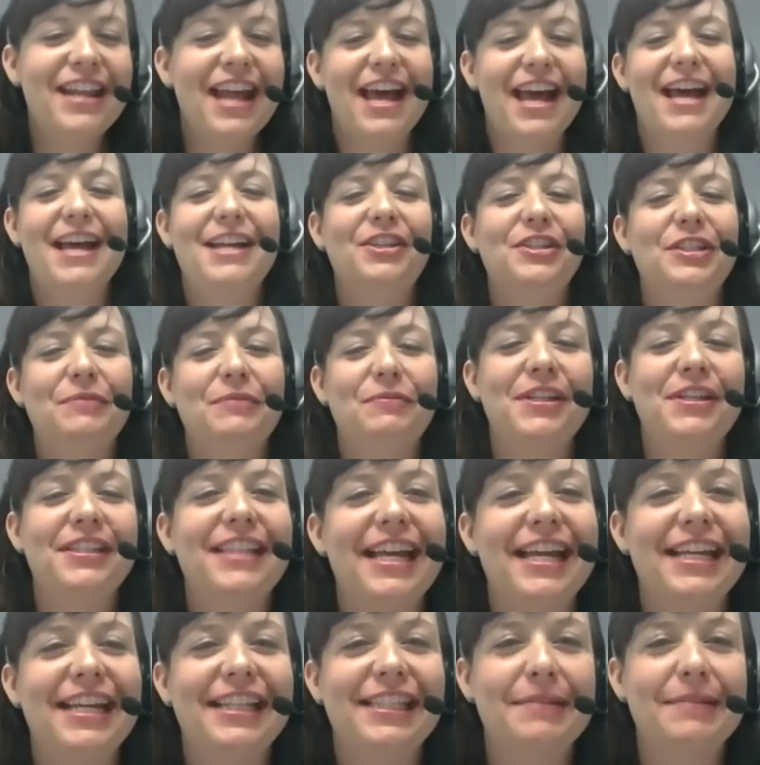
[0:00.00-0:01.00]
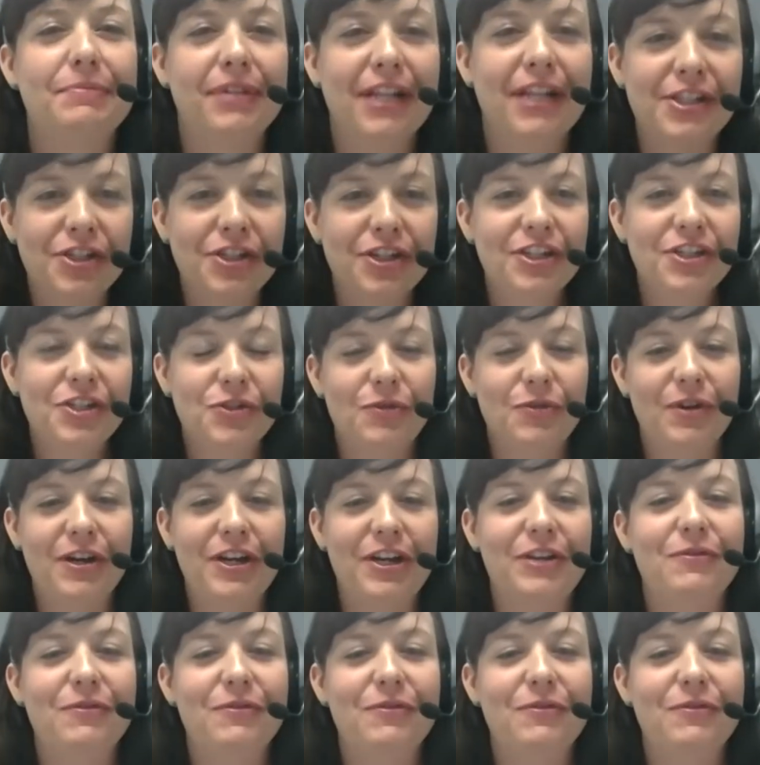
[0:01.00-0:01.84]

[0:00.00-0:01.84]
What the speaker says: I just want to say it's a pleasure to join you